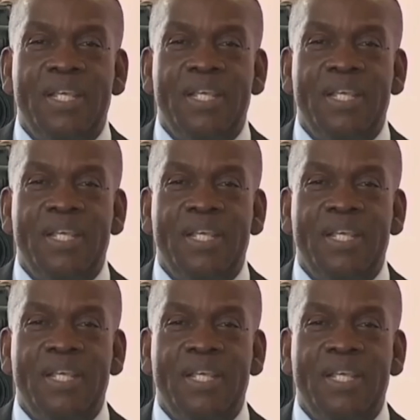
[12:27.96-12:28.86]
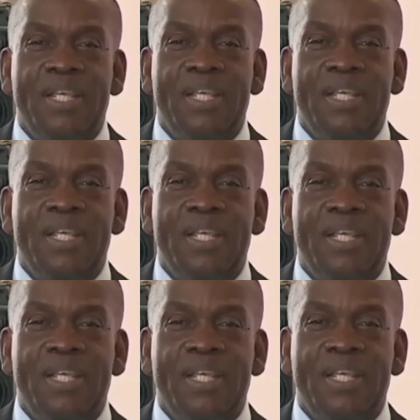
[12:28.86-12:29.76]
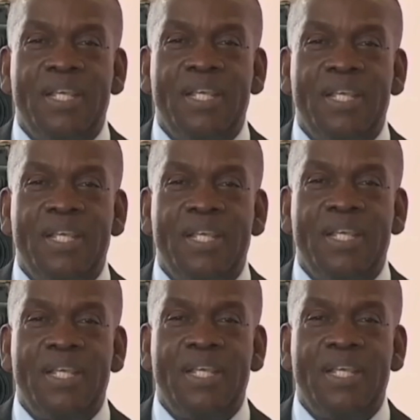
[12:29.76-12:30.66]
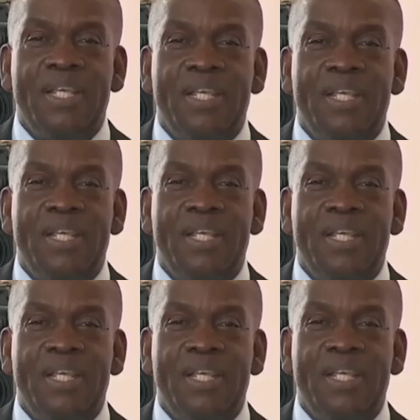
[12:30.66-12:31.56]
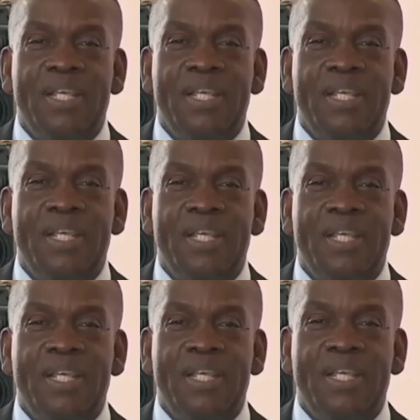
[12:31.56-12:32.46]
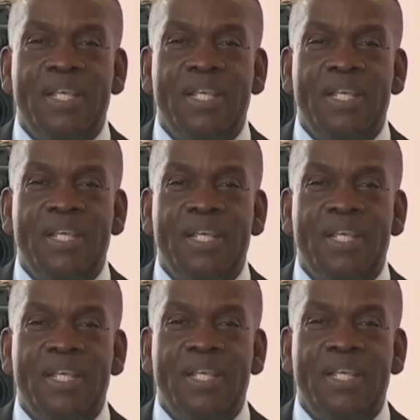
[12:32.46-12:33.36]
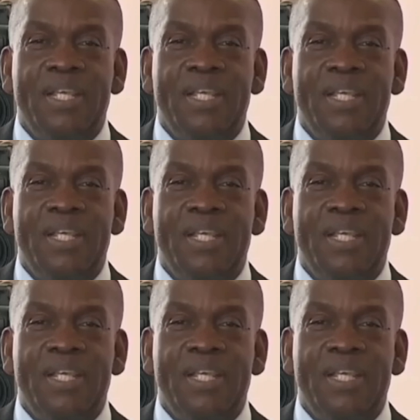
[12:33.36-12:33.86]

(silent)